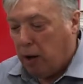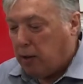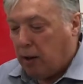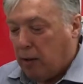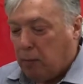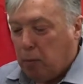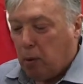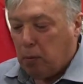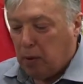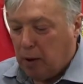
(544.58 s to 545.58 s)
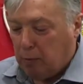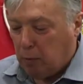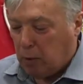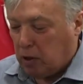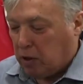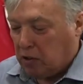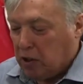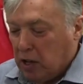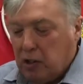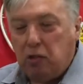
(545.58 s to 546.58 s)
don't have a problem with having one of these.
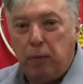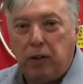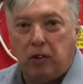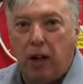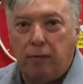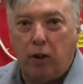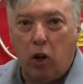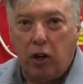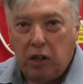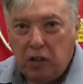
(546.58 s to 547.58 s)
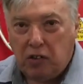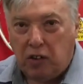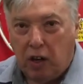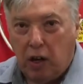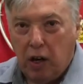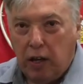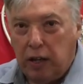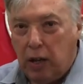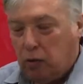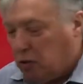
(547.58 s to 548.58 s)
This makes life a lot easier
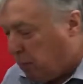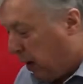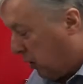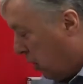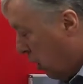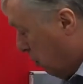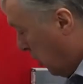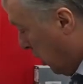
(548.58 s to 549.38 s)
in that respect. But you